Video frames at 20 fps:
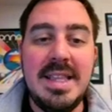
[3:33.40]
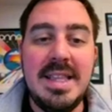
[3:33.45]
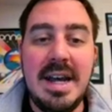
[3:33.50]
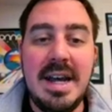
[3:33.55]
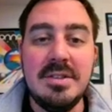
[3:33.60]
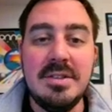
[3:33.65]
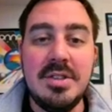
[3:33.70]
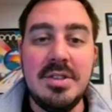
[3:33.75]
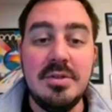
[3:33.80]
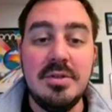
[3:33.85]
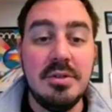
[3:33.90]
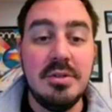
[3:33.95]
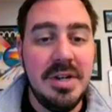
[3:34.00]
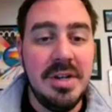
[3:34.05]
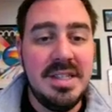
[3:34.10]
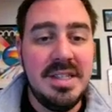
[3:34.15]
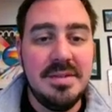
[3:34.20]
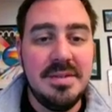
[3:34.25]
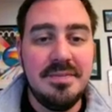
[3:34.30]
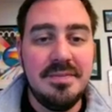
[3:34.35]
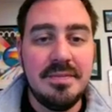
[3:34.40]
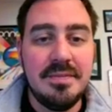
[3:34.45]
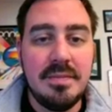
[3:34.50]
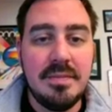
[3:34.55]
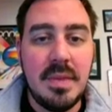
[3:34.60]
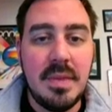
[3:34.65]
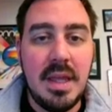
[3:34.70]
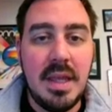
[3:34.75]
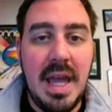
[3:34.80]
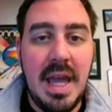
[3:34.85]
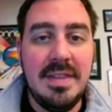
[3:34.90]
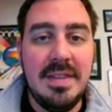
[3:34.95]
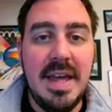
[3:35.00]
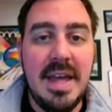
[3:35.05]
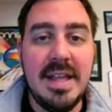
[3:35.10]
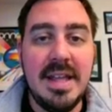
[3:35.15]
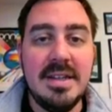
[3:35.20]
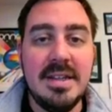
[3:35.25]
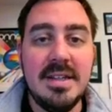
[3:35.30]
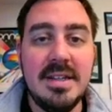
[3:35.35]
down to Crete, and
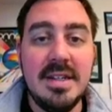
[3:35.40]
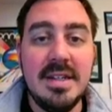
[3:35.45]
then